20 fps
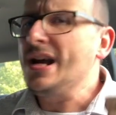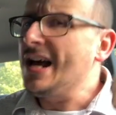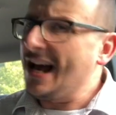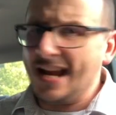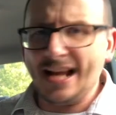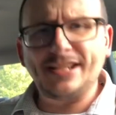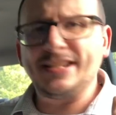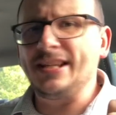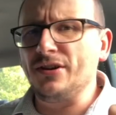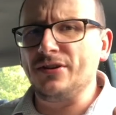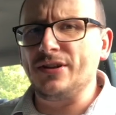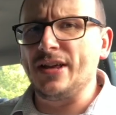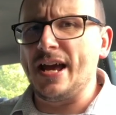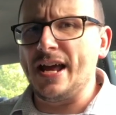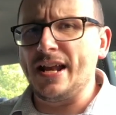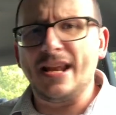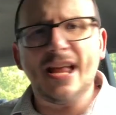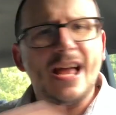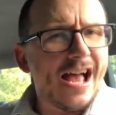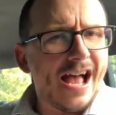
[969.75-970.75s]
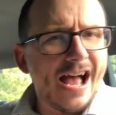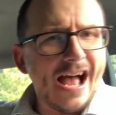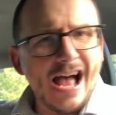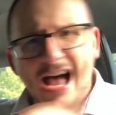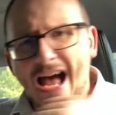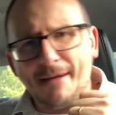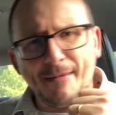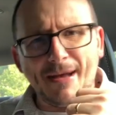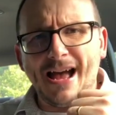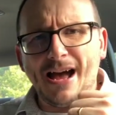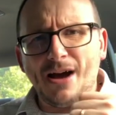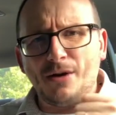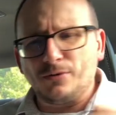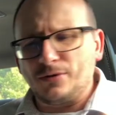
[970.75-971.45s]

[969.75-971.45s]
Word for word: and until then, I'm out.